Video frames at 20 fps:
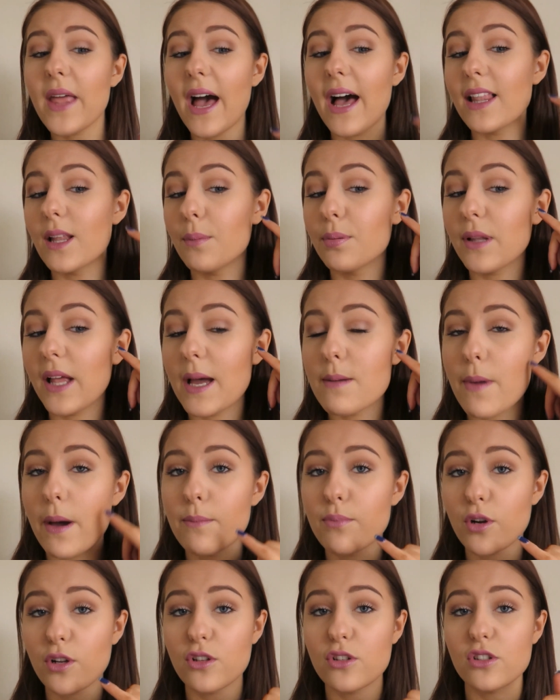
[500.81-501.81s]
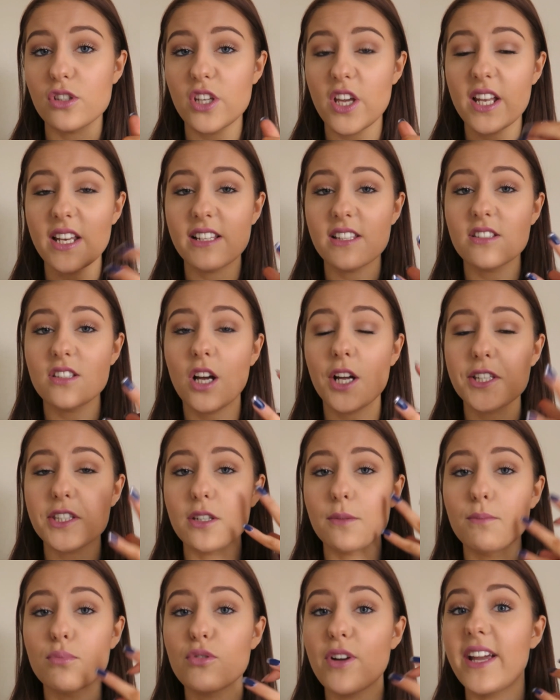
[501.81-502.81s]
I'll apply my bronzer and it
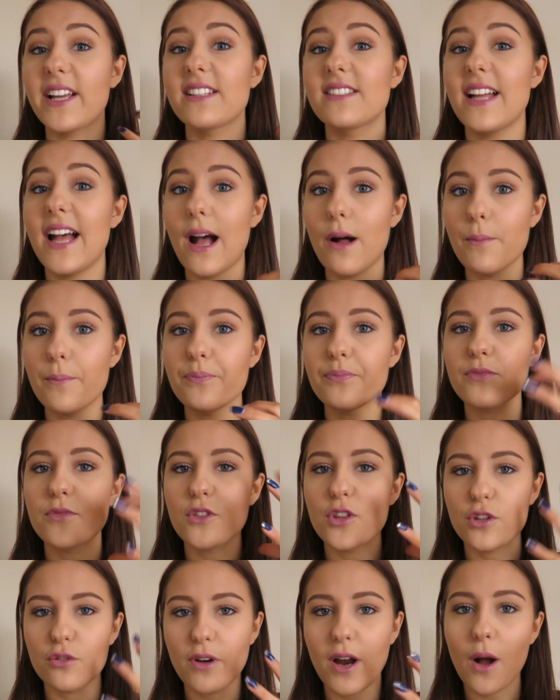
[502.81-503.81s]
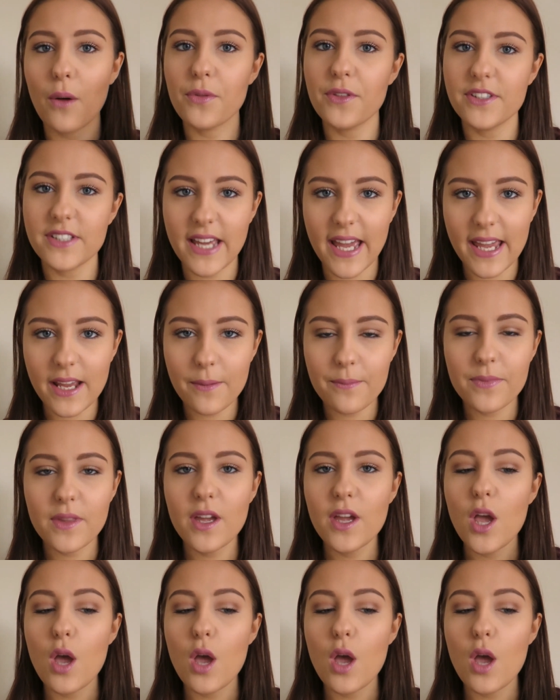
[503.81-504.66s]
starts to break down throughout the day,